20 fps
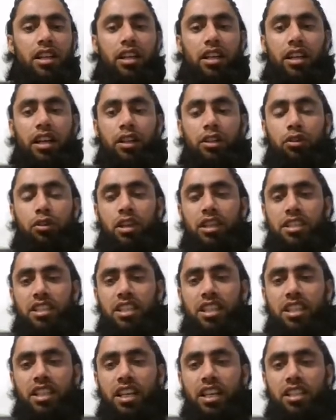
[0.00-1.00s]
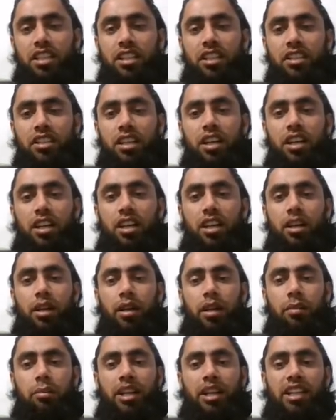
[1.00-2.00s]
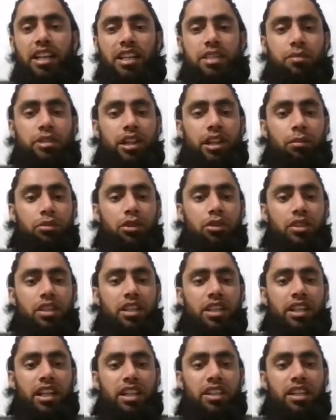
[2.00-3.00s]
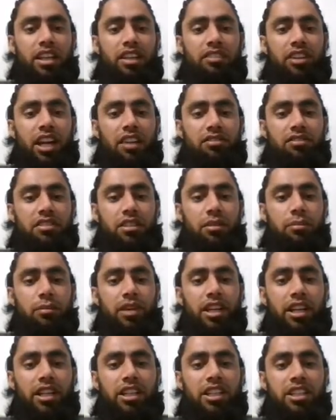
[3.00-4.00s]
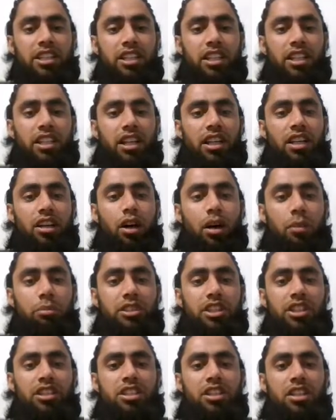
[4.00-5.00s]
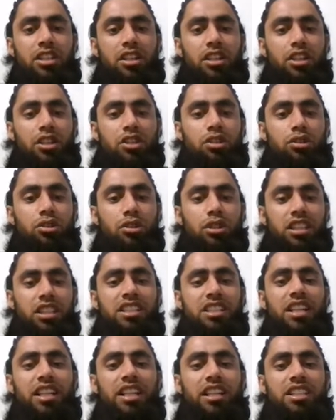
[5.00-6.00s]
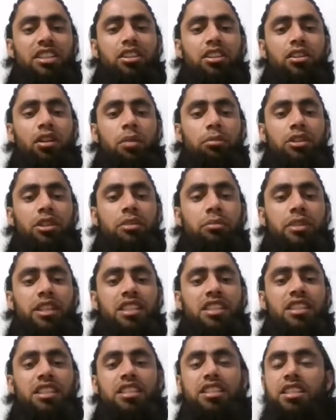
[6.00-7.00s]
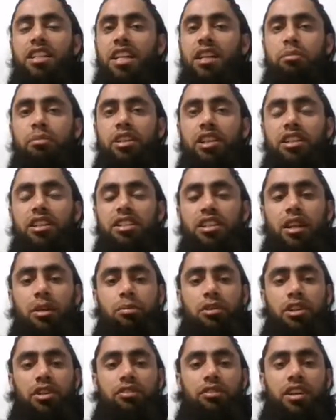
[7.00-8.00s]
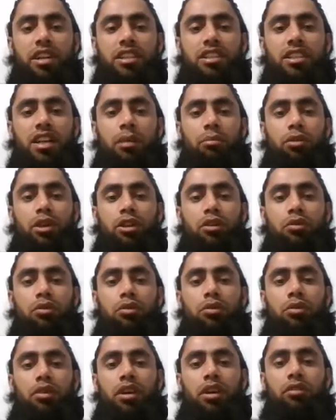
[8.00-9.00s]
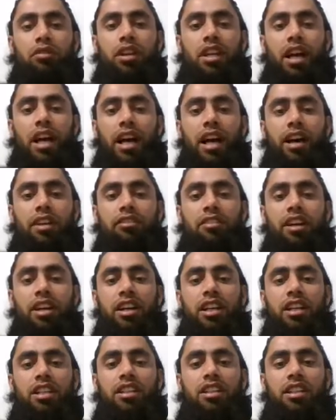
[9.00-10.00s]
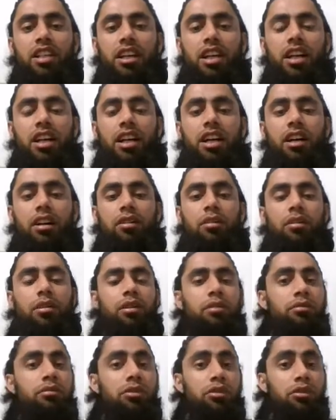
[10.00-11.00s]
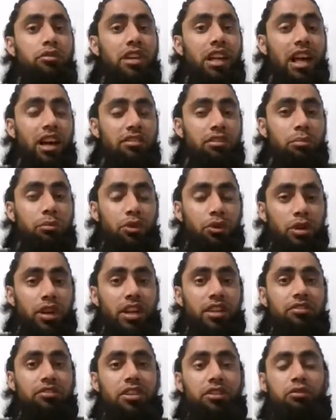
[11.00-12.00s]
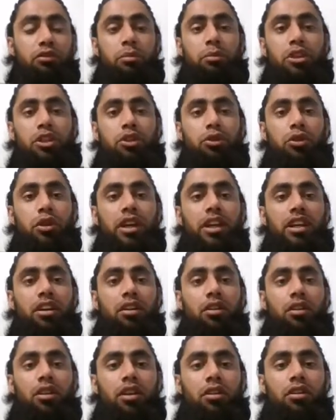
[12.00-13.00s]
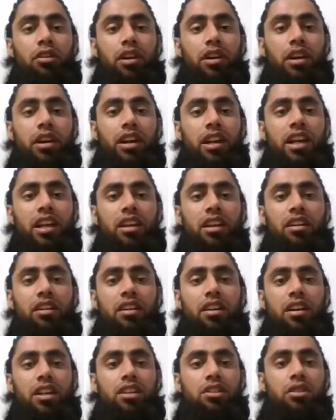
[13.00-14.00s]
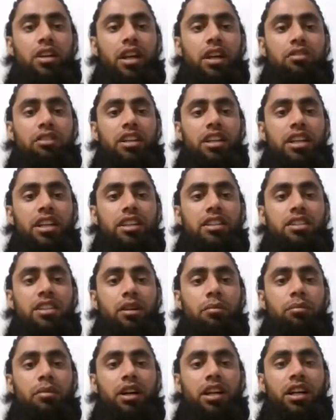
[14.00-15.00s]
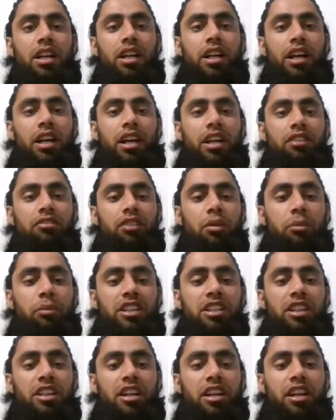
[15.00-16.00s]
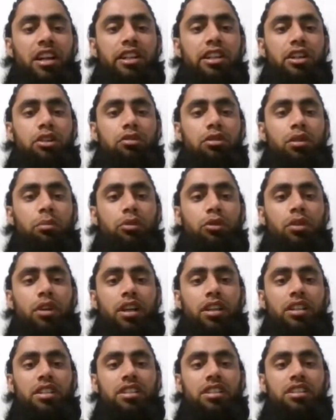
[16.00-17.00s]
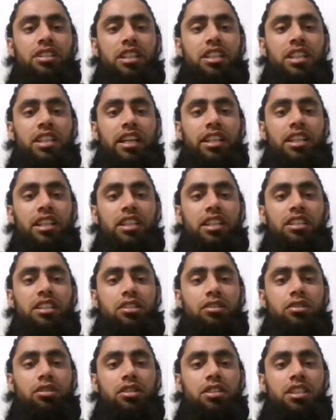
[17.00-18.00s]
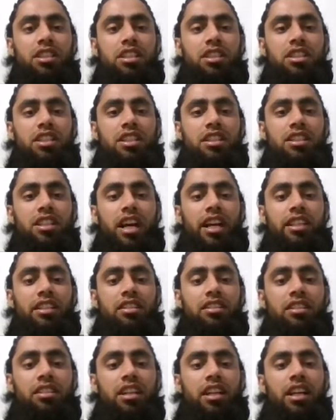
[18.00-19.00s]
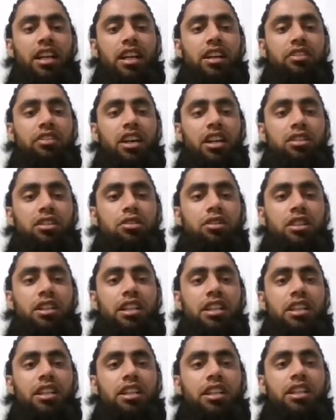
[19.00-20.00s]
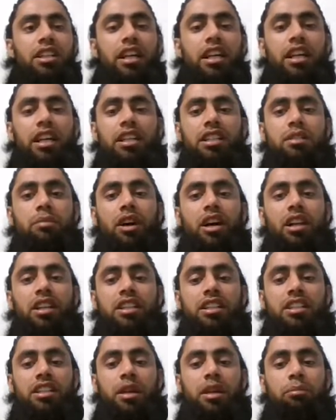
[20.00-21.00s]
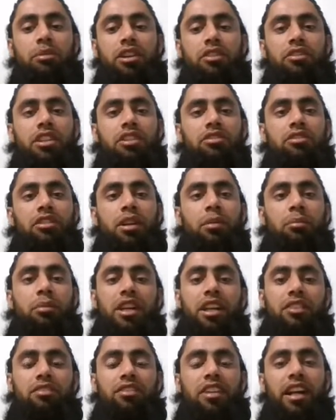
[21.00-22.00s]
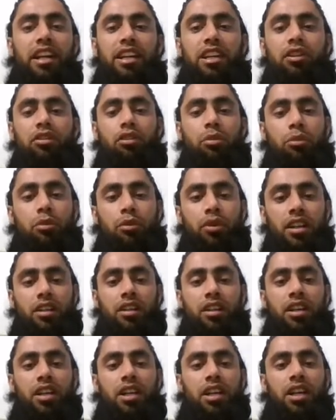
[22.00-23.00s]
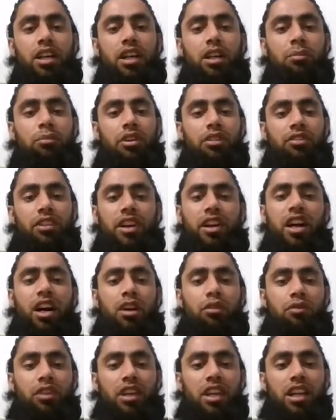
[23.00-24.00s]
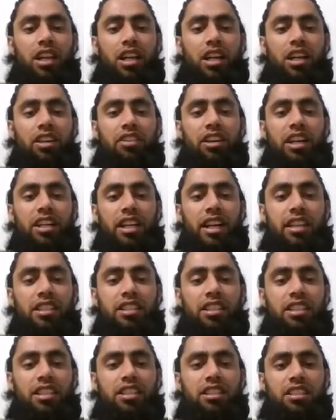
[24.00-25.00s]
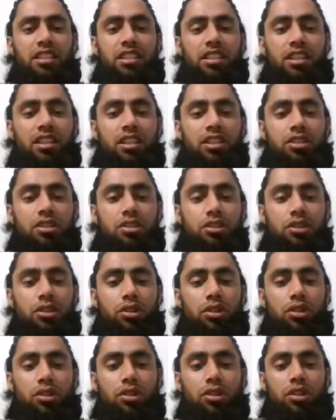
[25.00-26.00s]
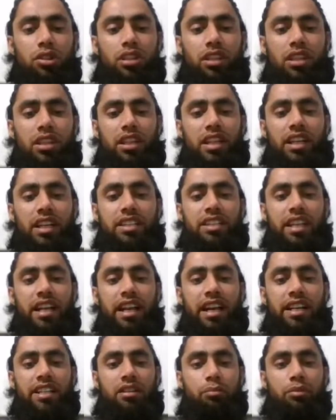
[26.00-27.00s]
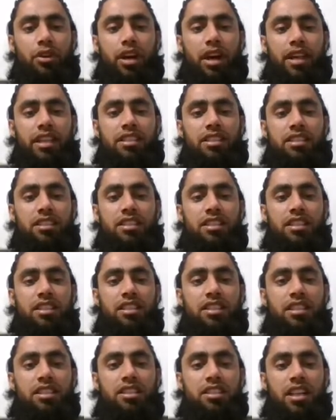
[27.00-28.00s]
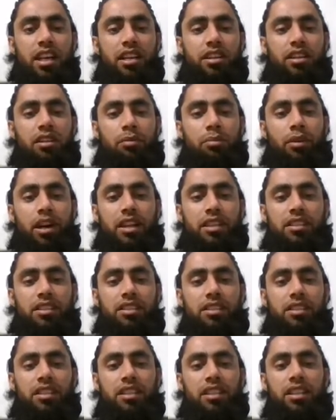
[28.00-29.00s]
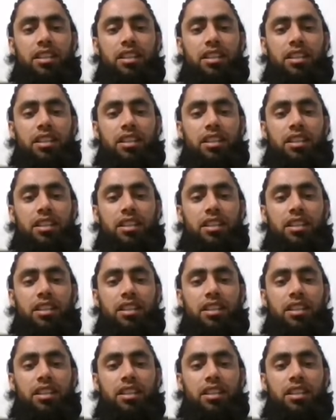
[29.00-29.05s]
You can see that the image has been uploaded, and then we have some additional options. So this additional option means statement descriptor. For example, you will have the product which would be showing over here. So here we need some information related to the products, just like this. So this is the title, and we also needed a small descriptor which will be reflecting our product, but for now we are leaving it as it is. So let's add some price. This is the standard price.